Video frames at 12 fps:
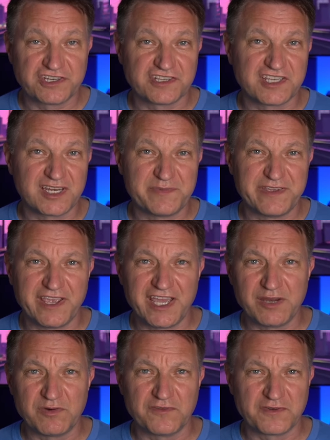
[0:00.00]
is going to be
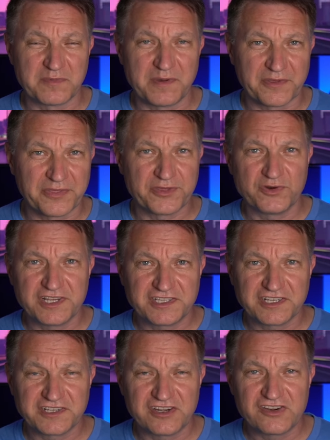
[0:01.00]
anywhere from about
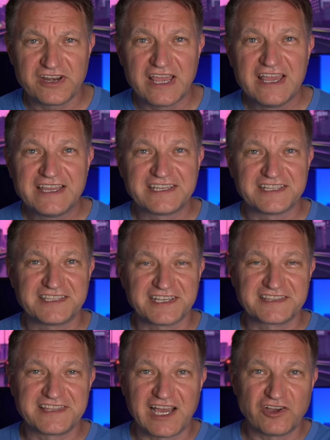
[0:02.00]
$3,600 to
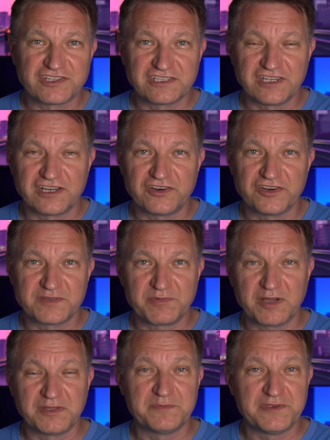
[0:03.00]
$6,000,
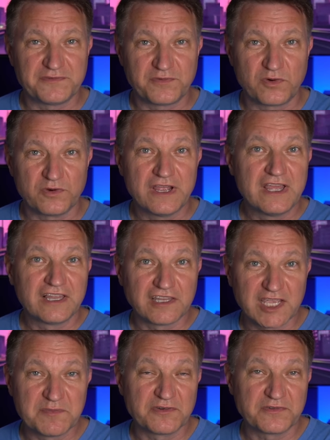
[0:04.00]
probably before
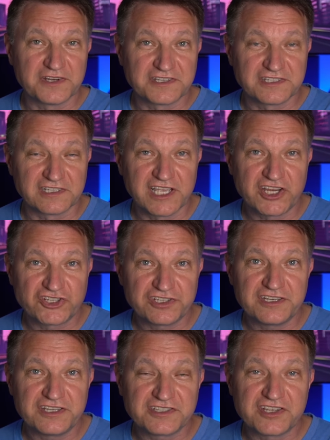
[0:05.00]
labor for
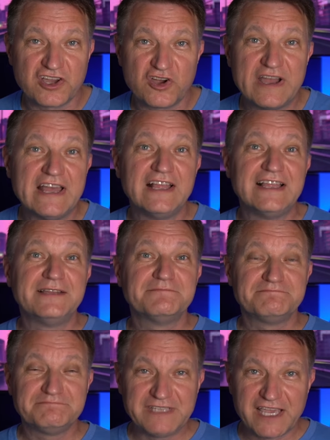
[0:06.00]
installation. So
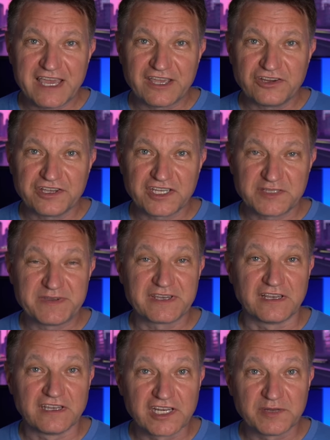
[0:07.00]
yeah, you're going to spend
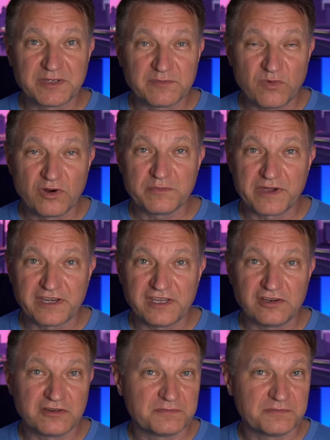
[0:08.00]
a little bit more money, or